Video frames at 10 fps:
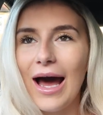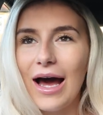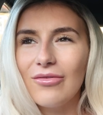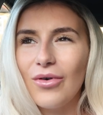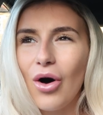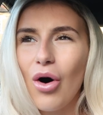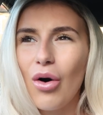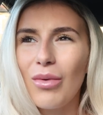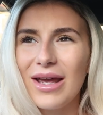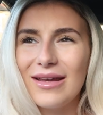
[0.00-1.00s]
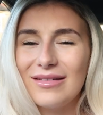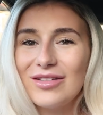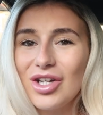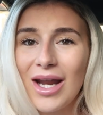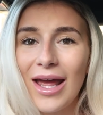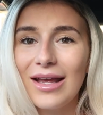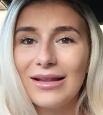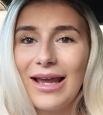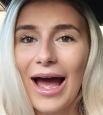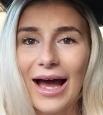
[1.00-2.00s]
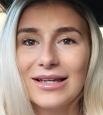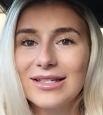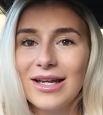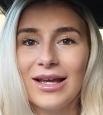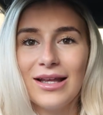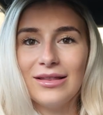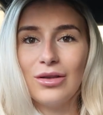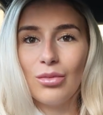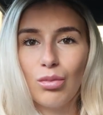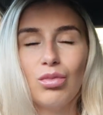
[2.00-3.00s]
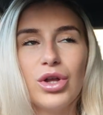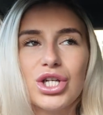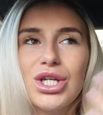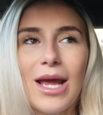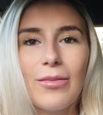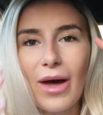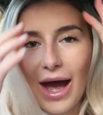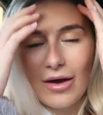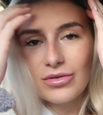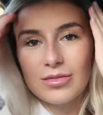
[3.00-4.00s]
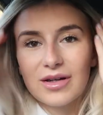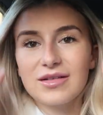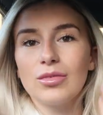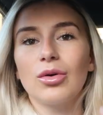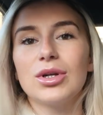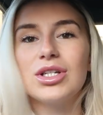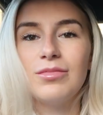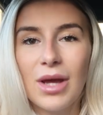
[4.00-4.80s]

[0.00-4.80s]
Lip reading: I've always genetically had the shape that I have to my stomach, which is